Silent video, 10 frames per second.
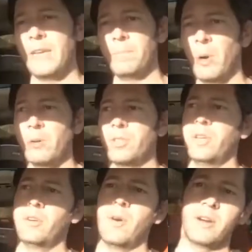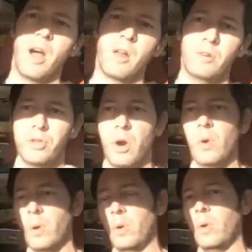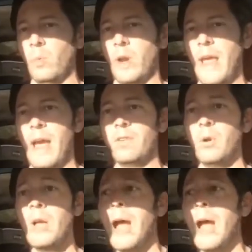in person or at an auto show or what have you.